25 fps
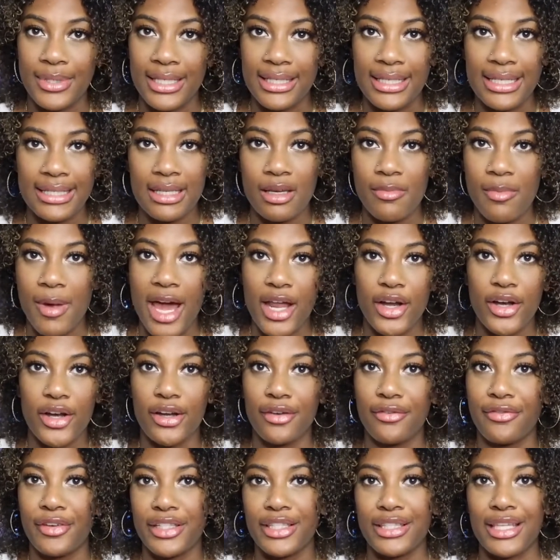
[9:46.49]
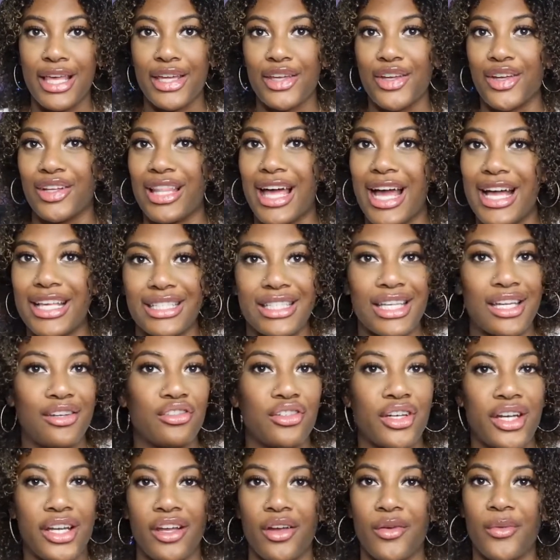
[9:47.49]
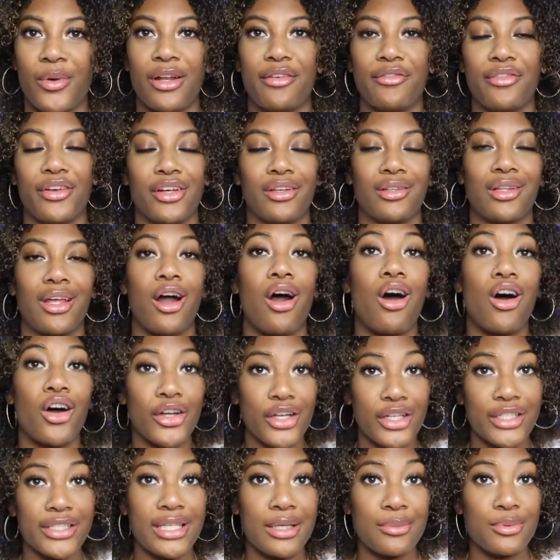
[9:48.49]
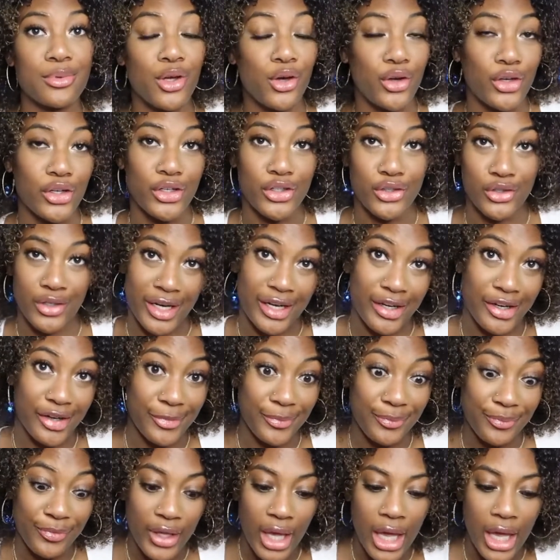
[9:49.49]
It doesn't matter if it's like your last day of training or whatever. All your tips go to your trainer.